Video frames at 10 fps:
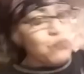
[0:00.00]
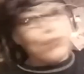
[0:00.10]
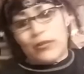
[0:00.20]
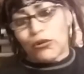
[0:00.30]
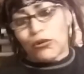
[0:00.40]

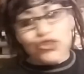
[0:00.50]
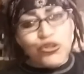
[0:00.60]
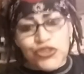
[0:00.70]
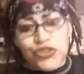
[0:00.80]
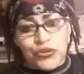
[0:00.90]
People don't
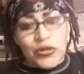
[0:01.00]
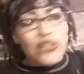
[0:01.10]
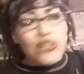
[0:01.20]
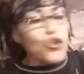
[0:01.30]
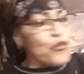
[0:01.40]
choose to.
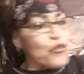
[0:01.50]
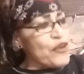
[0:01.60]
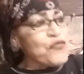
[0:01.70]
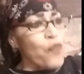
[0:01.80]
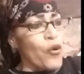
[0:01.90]
So
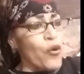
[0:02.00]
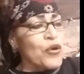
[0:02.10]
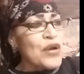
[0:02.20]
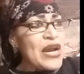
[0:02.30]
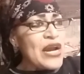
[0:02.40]

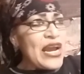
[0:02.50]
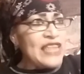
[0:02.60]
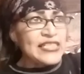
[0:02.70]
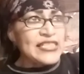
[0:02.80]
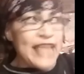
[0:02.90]
therefore,
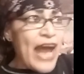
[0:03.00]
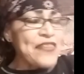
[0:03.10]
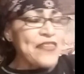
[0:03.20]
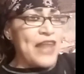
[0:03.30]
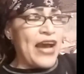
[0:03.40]
it's
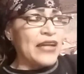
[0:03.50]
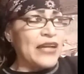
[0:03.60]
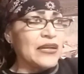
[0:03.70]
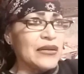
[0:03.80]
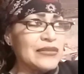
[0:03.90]
sad that